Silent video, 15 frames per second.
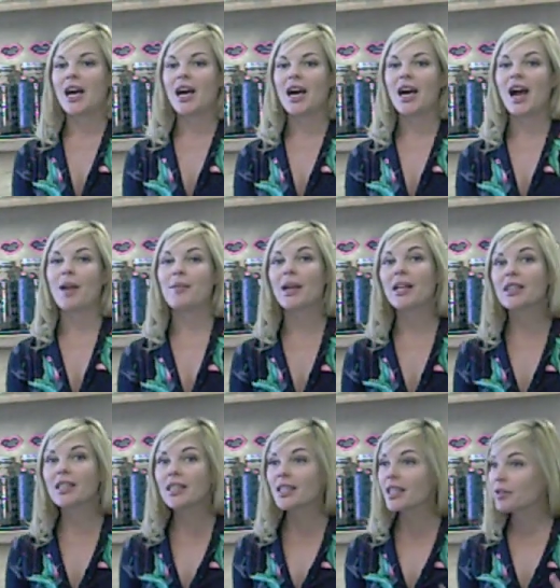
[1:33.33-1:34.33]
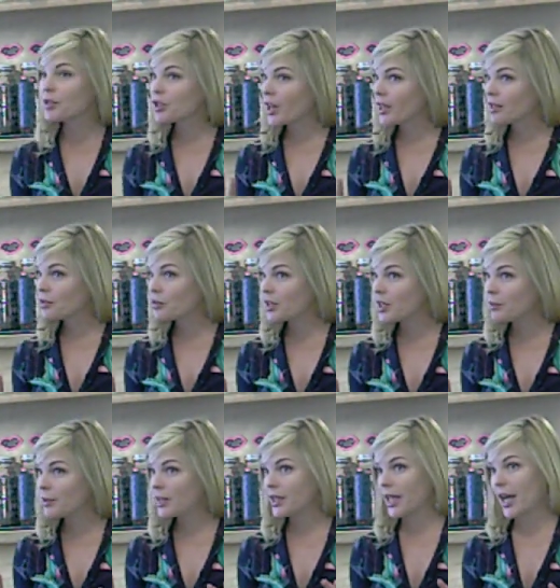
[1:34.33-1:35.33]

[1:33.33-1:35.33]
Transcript: I make a little licorice ice cream and